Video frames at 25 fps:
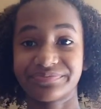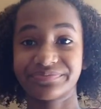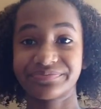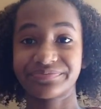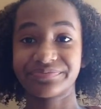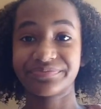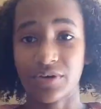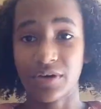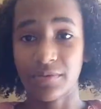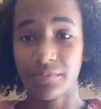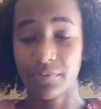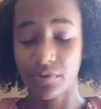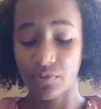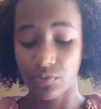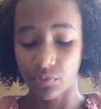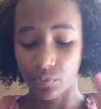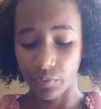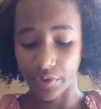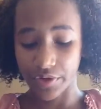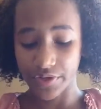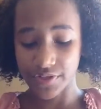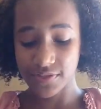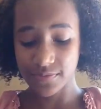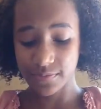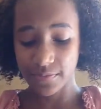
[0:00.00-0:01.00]
So I put
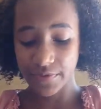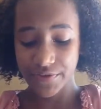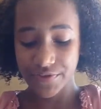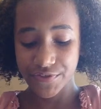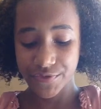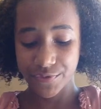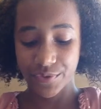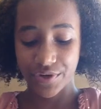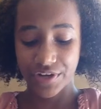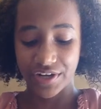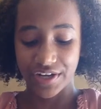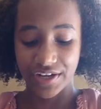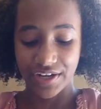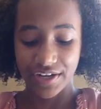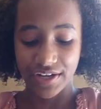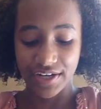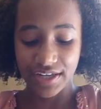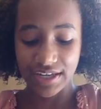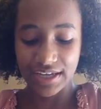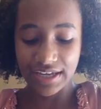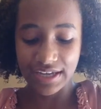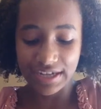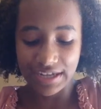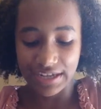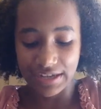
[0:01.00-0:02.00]
1 small squirt of
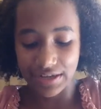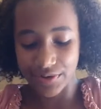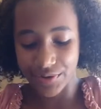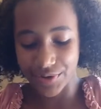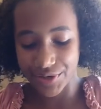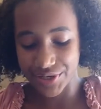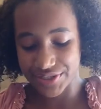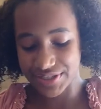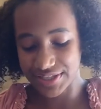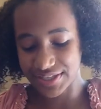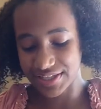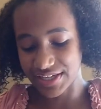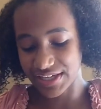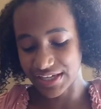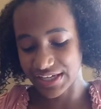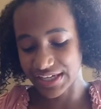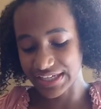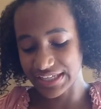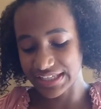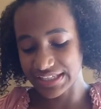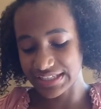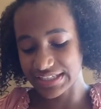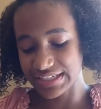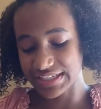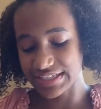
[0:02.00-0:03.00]
honey, and I noticed that the
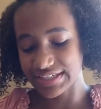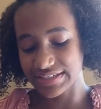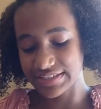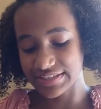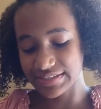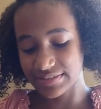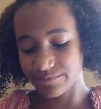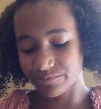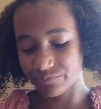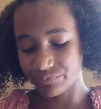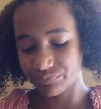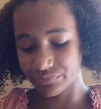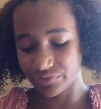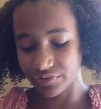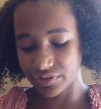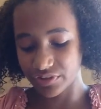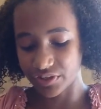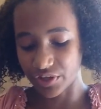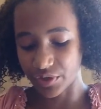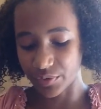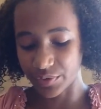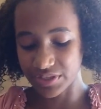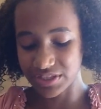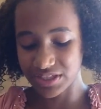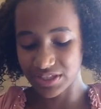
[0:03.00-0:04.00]
honey does
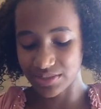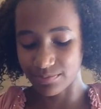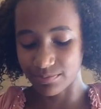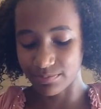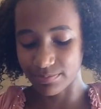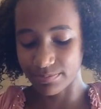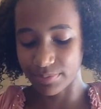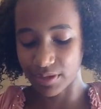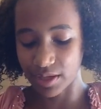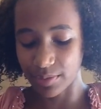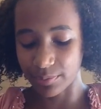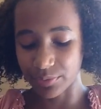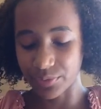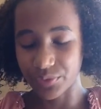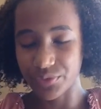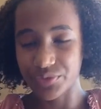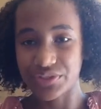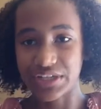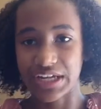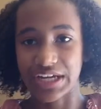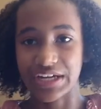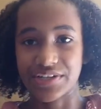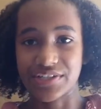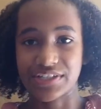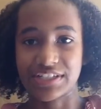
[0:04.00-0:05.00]
go into bubbles
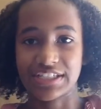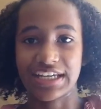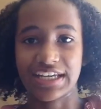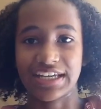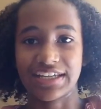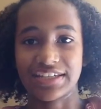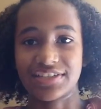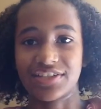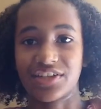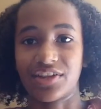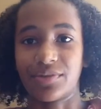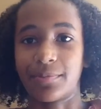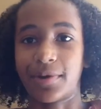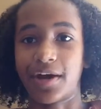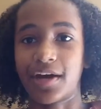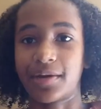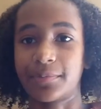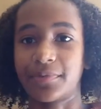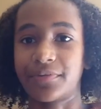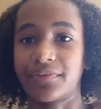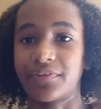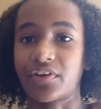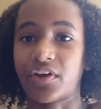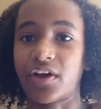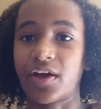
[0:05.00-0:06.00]
that are sticking to the bottom
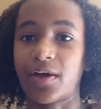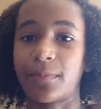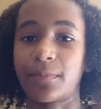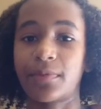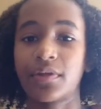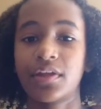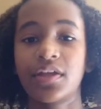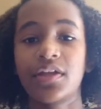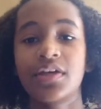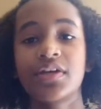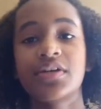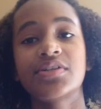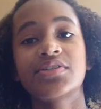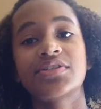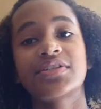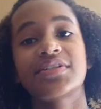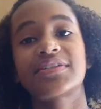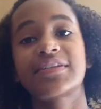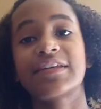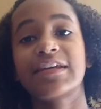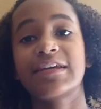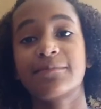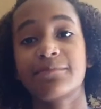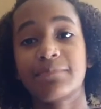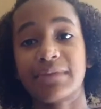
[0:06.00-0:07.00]
of the cup. Just
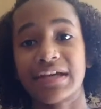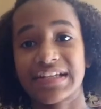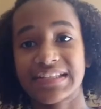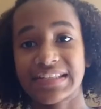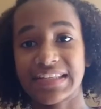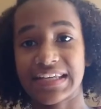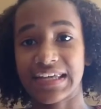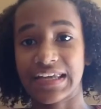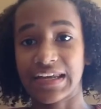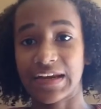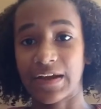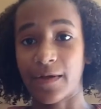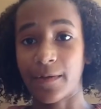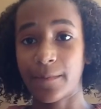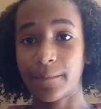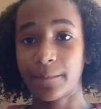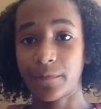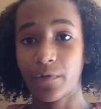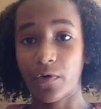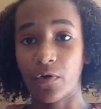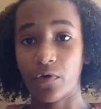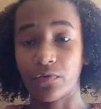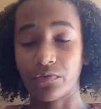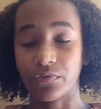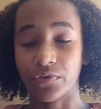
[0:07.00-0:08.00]
keep mixing it up
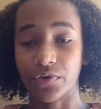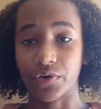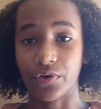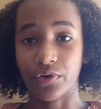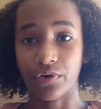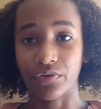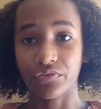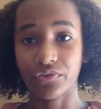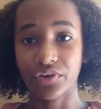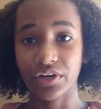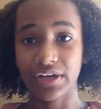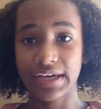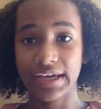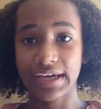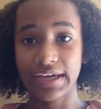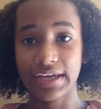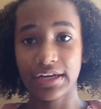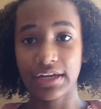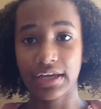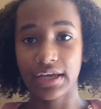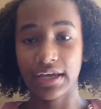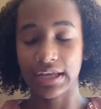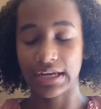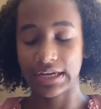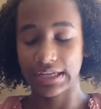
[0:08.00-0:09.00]
over and over
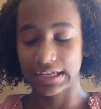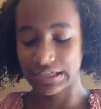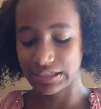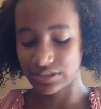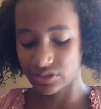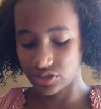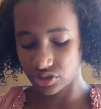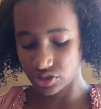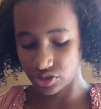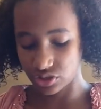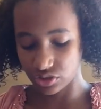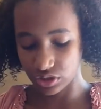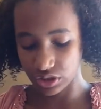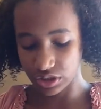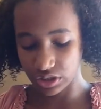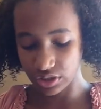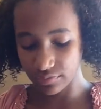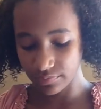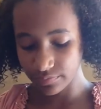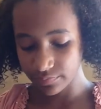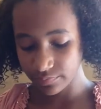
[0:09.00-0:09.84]
again, and it should